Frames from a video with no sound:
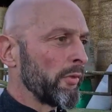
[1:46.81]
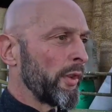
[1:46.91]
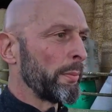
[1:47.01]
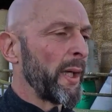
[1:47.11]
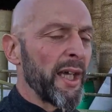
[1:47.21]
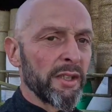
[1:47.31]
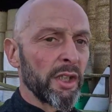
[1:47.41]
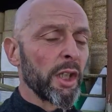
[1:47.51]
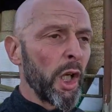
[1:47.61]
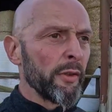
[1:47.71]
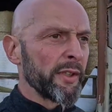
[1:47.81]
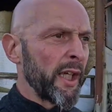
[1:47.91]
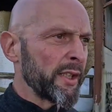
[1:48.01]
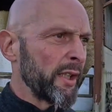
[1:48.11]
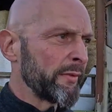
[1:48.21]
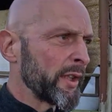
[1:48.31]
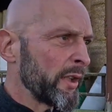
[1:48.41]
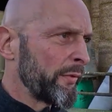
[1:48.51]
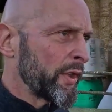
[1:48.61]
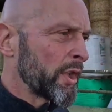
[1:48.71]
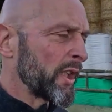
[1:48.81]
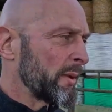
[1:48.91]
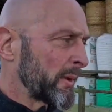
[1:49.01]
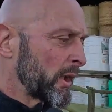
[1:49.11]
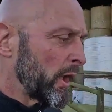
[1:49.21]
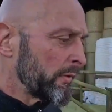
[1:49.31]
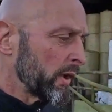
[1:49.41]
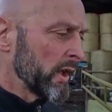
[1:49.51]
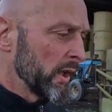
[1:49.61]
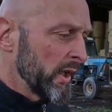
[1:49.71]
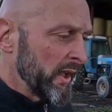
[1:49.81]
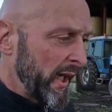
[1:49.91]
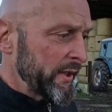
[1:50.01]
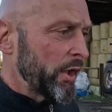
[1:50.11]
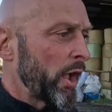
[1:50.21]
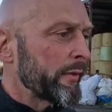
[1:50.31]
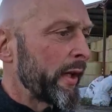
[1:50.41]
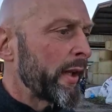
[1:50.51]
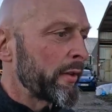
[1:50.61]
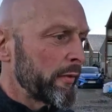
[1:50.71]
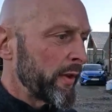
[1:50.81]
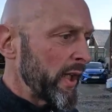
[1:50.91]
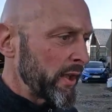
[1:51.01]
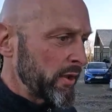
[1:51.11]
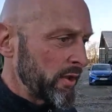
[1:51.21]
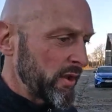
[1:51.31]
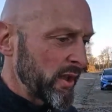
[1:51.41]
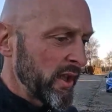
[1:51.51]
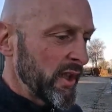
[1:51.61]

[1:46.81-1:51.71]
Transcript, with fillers: for the plants and clover does that very efficiently but clover has a lot of other advantages